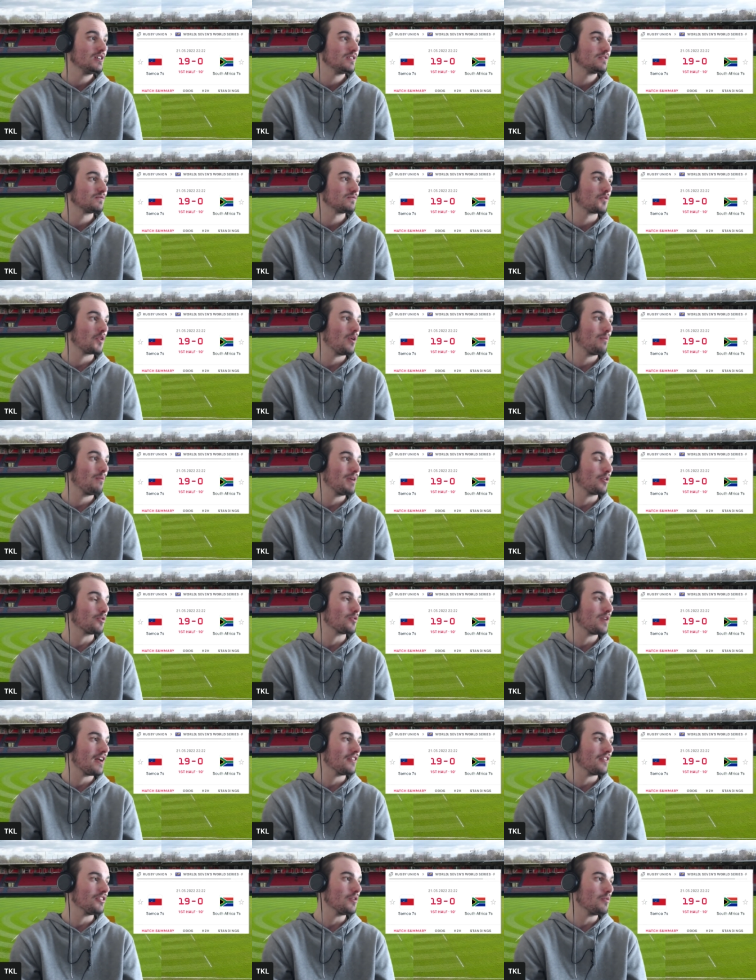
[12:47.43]
from
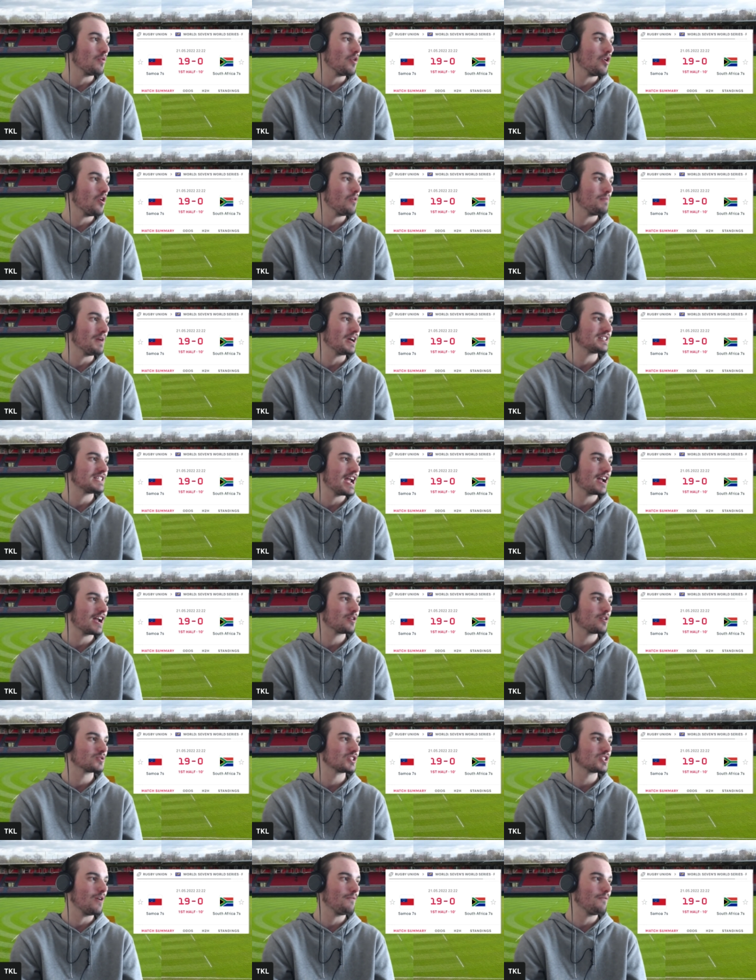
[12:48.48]
around the world. But
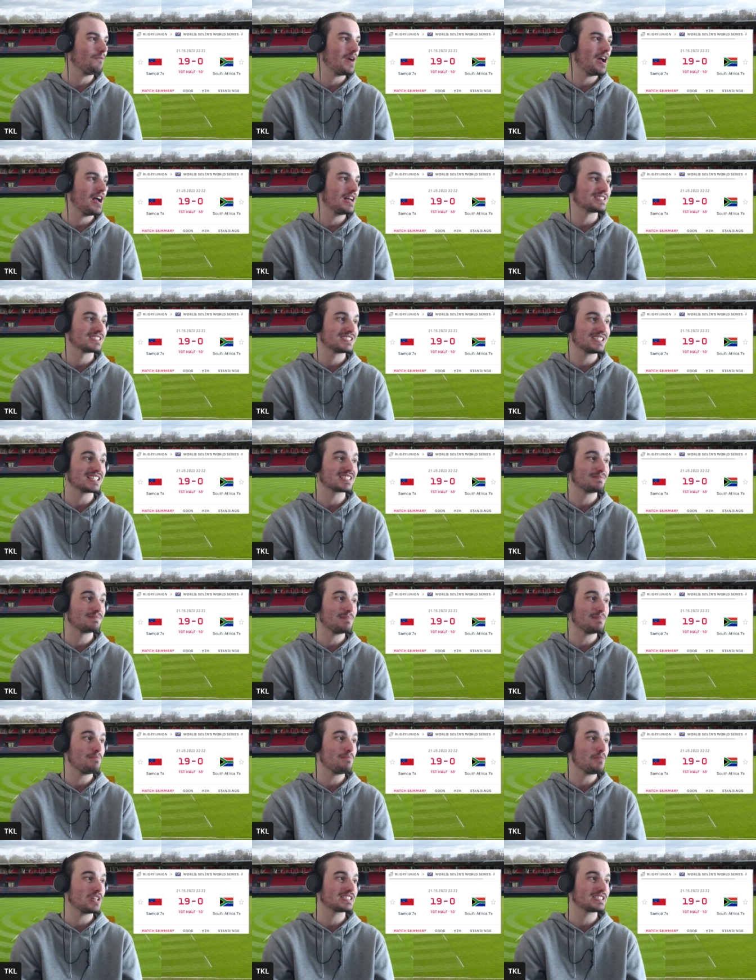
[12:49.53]
tackles so far, 6
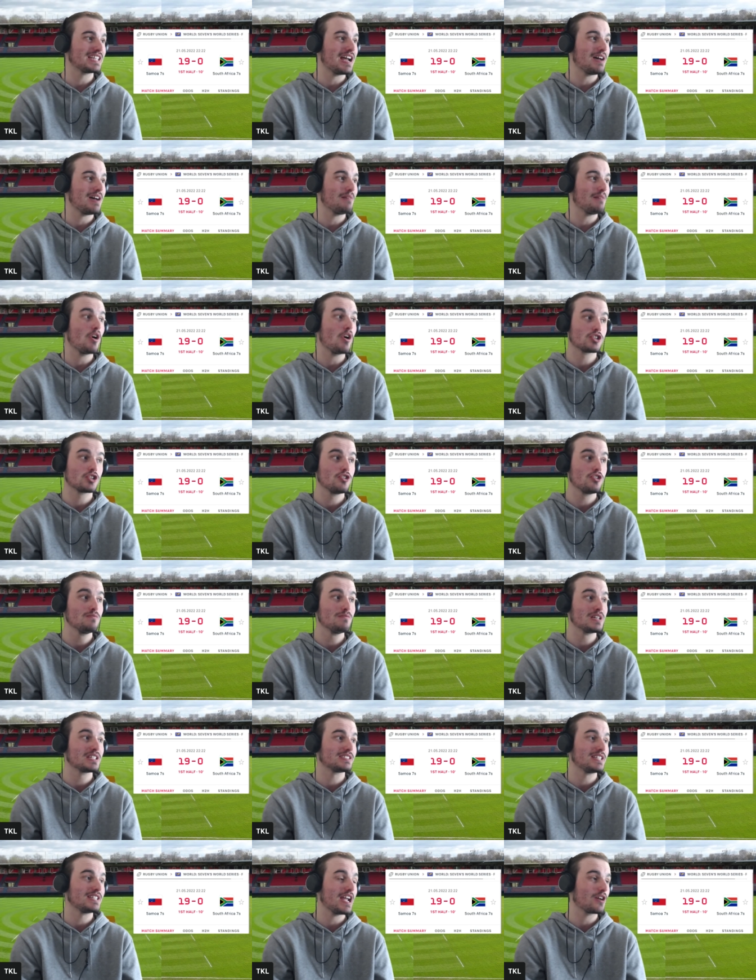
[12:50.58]
made by Samoa, 2
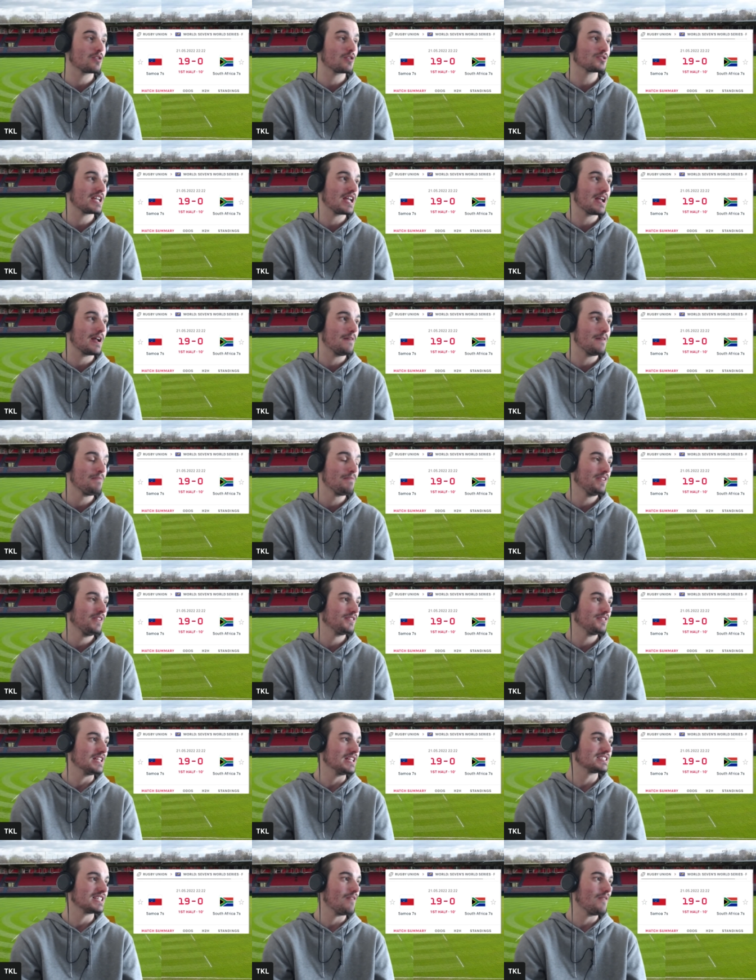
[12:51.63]
missed tackles there.
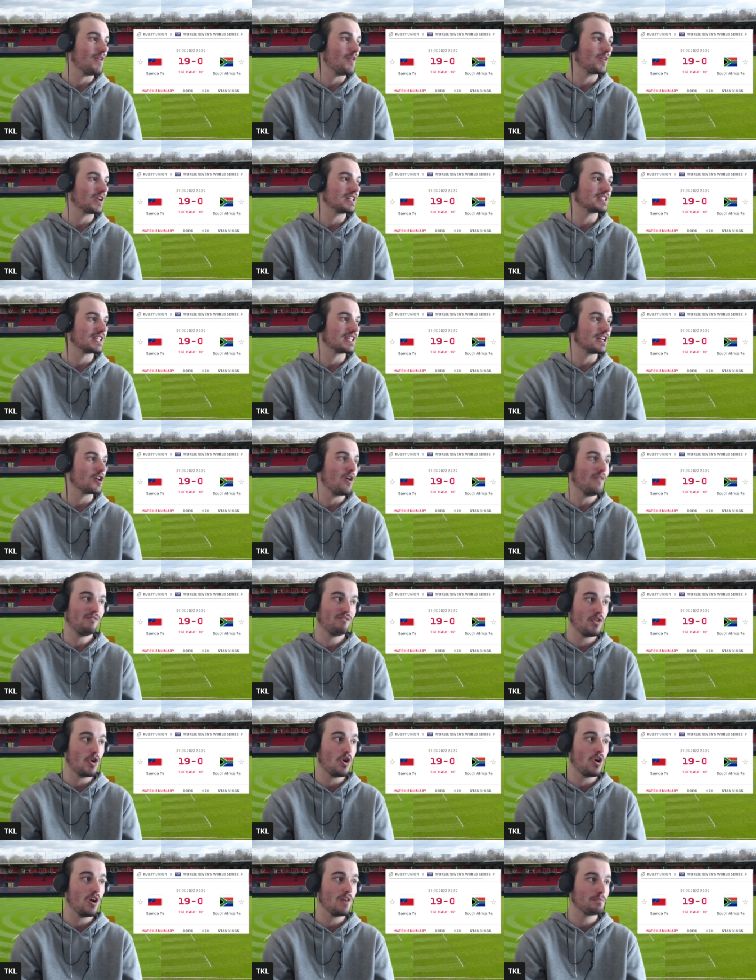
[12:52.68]
Then South Africa sitting on
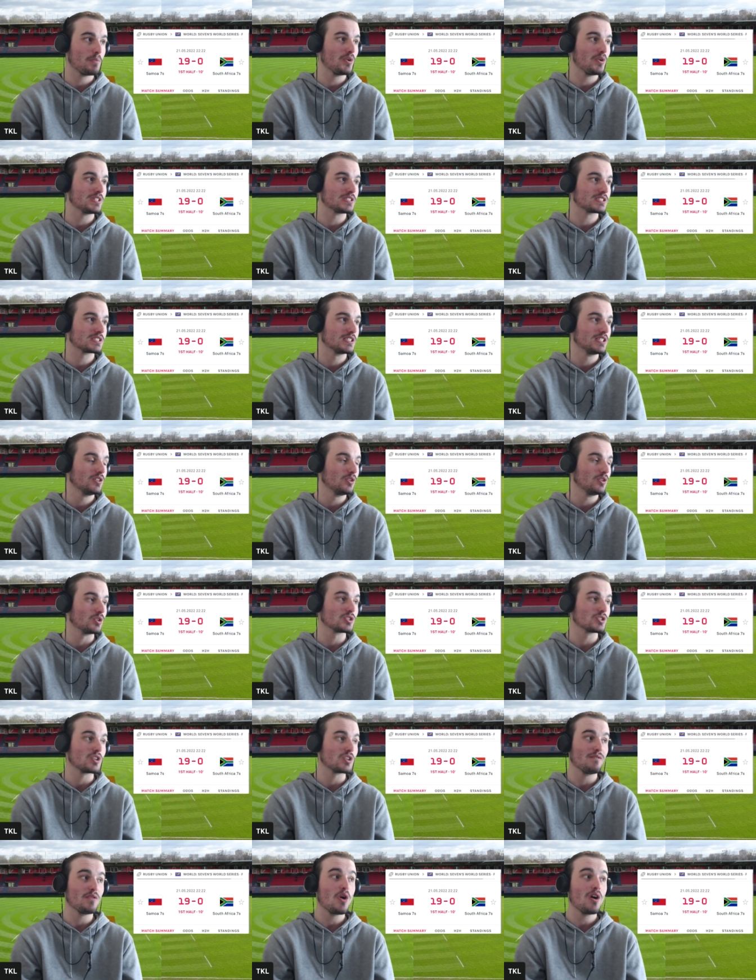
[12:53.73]

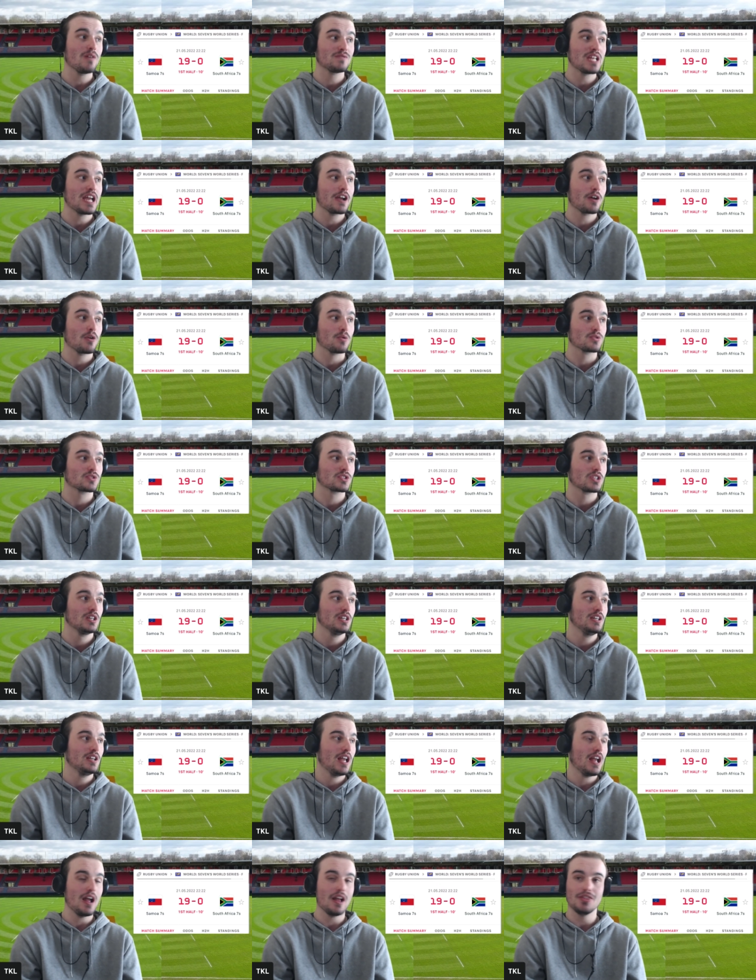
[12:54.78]
5 tackles,
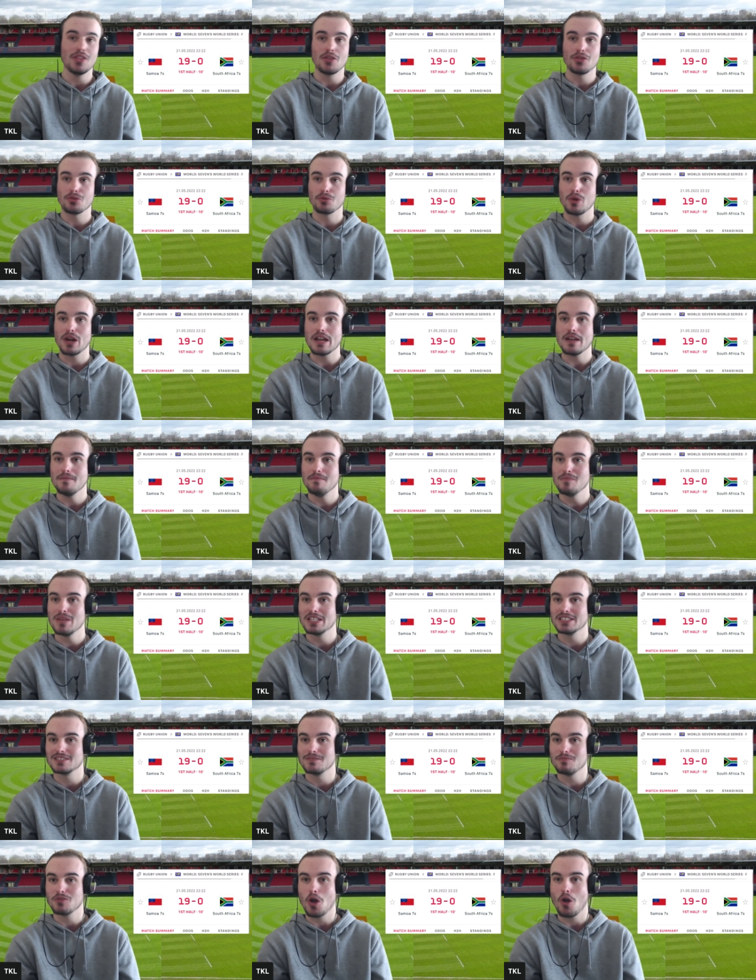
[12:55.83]
and the 3
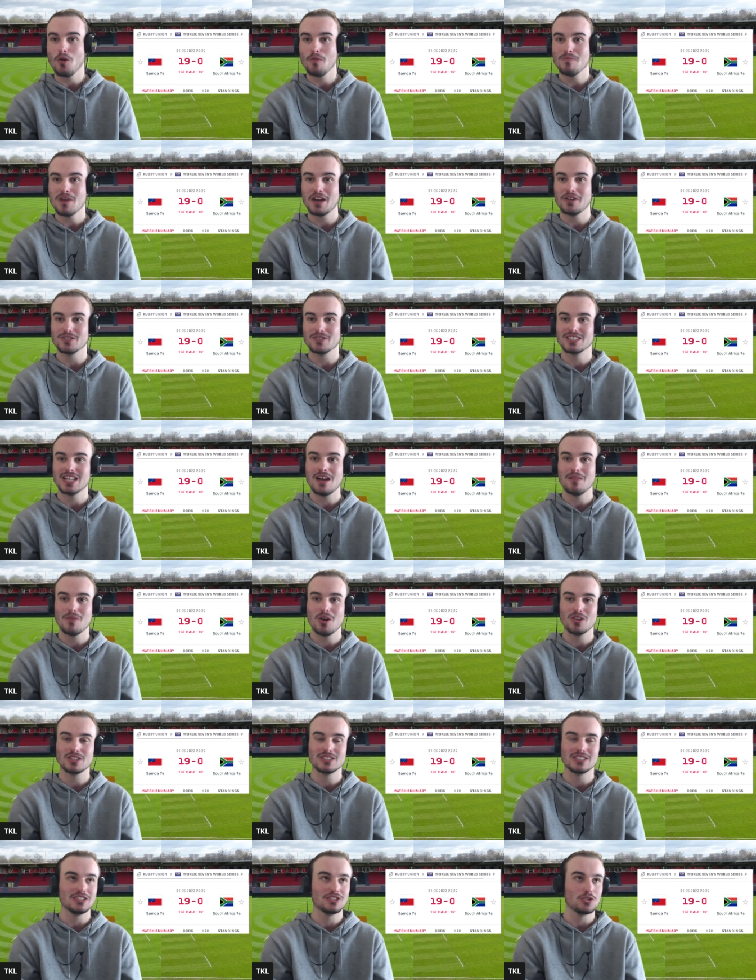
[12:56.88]
missed. Go Manu
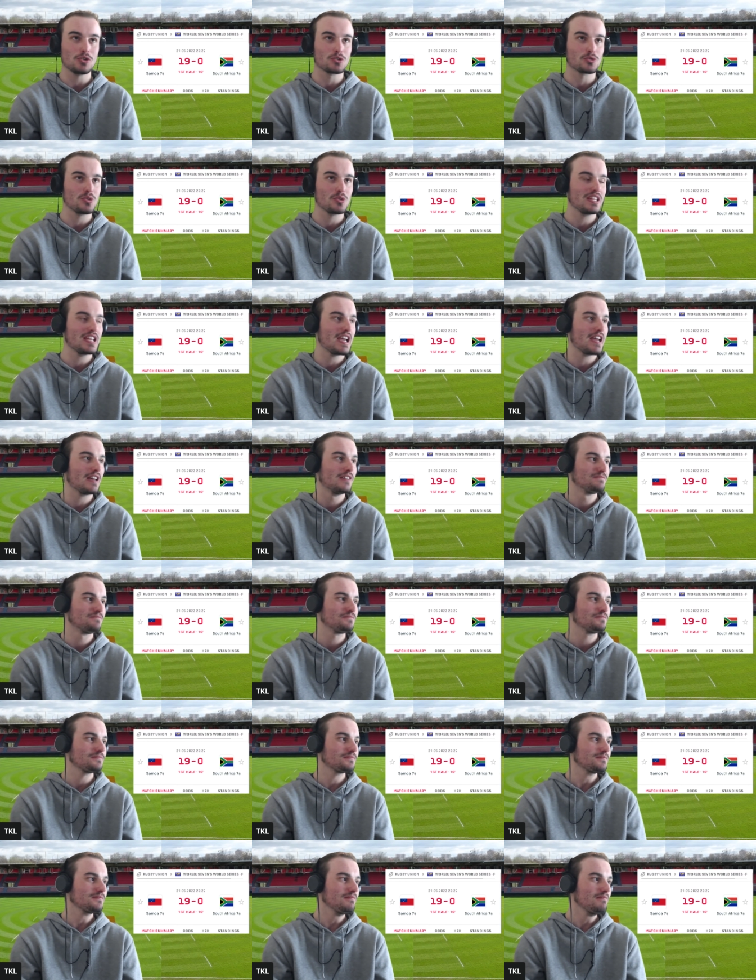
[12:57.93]
Samoa, says Joshua there
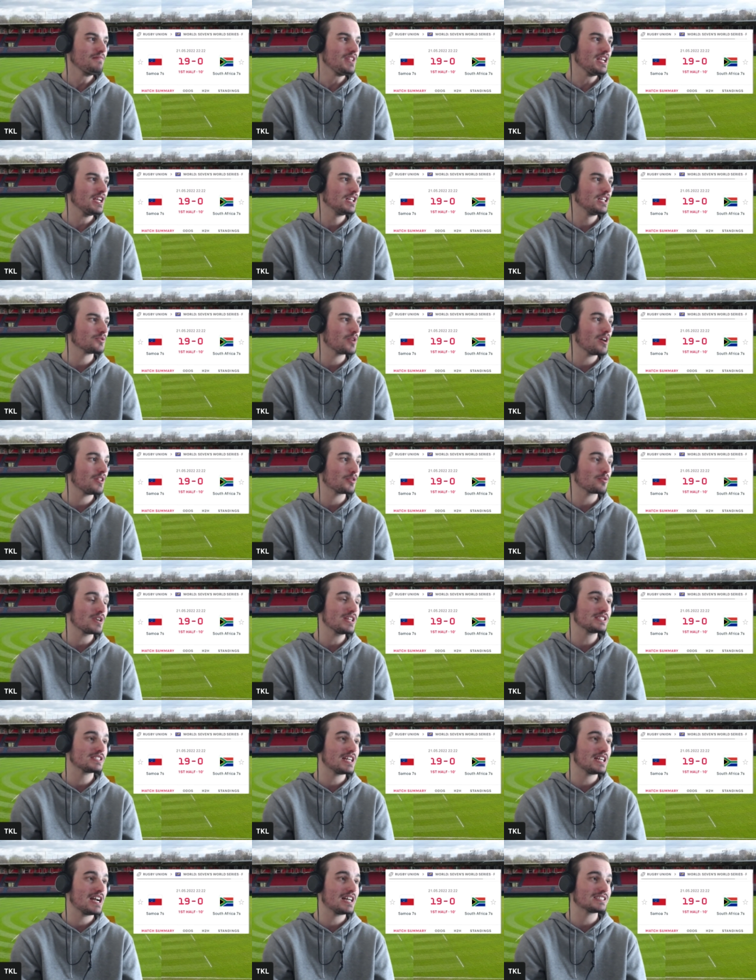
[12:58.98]
as well. On the
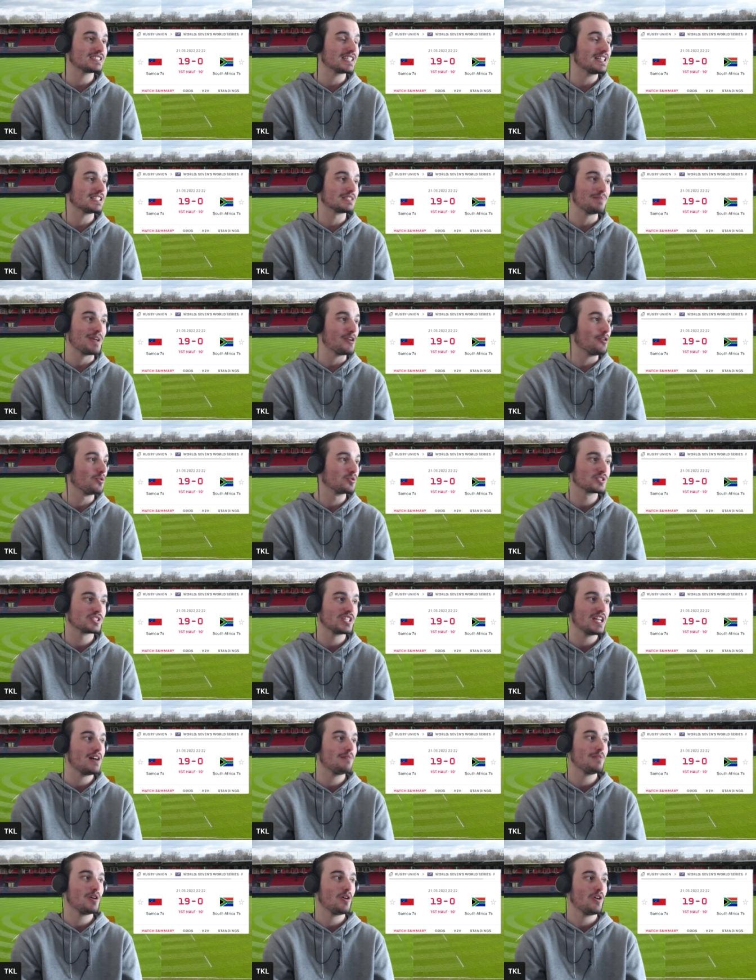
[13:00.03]
restarts, it has been all
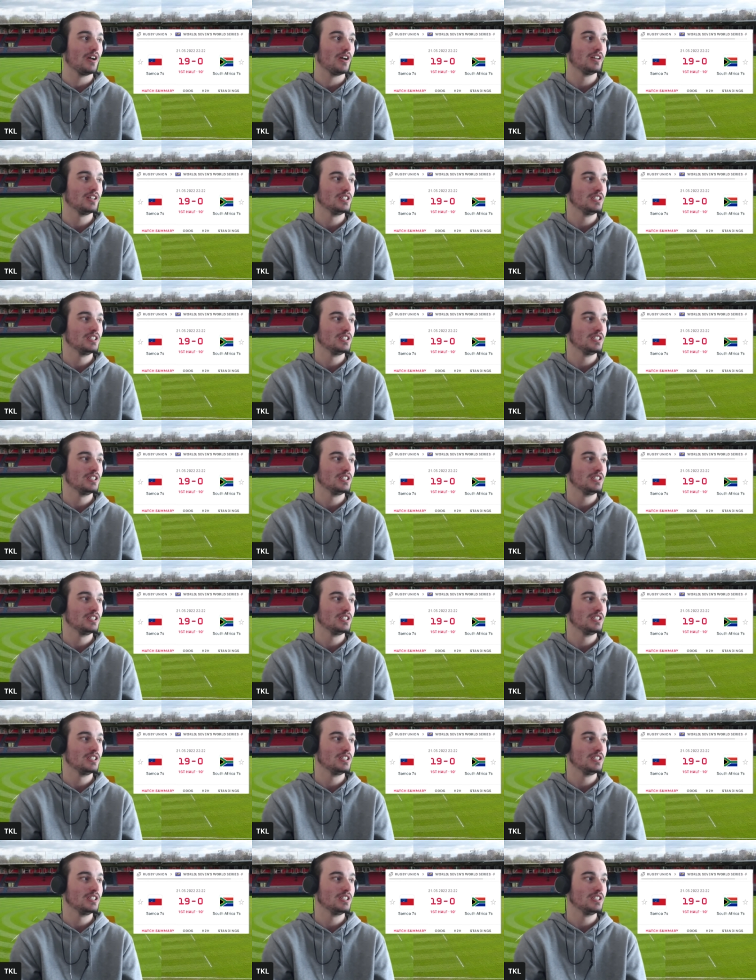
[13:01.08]
Samoa.